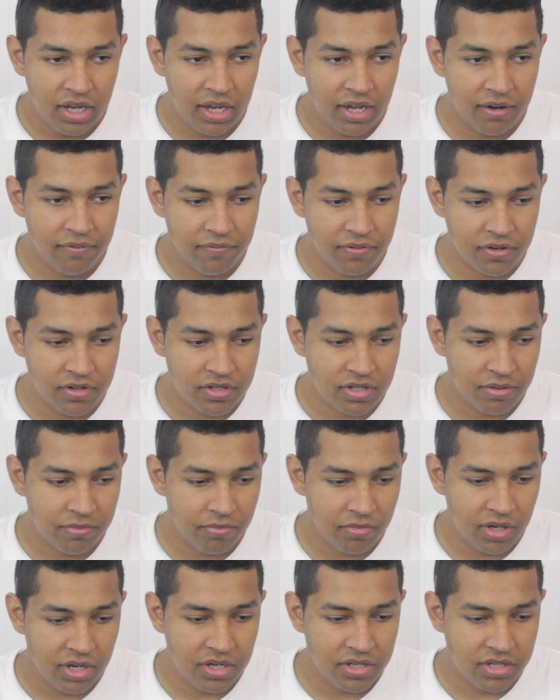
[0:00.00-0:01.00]
and for
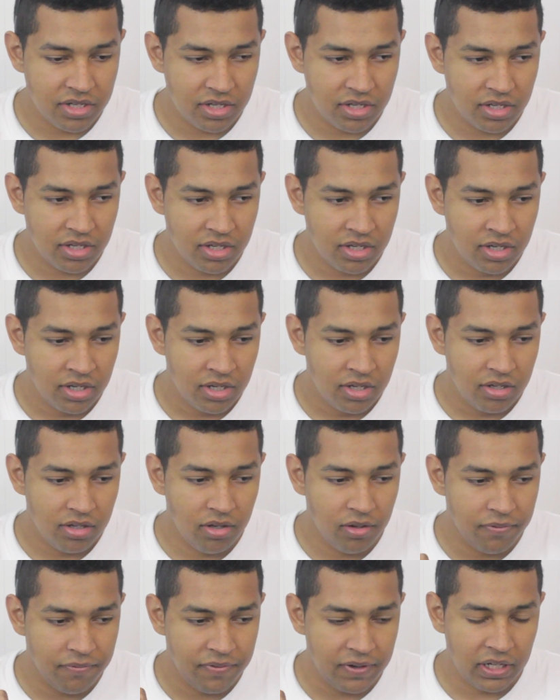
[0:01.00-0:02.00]
some reason
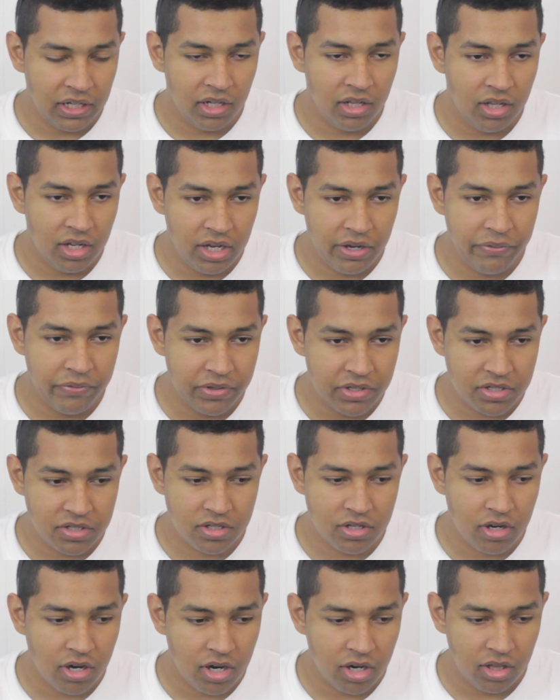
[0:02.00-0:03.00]
you fell in love with
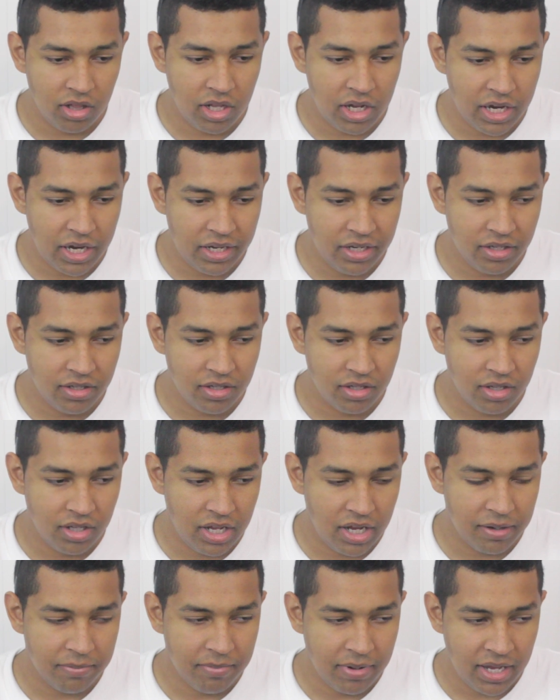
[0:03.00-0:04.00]
SCAR L and you're like,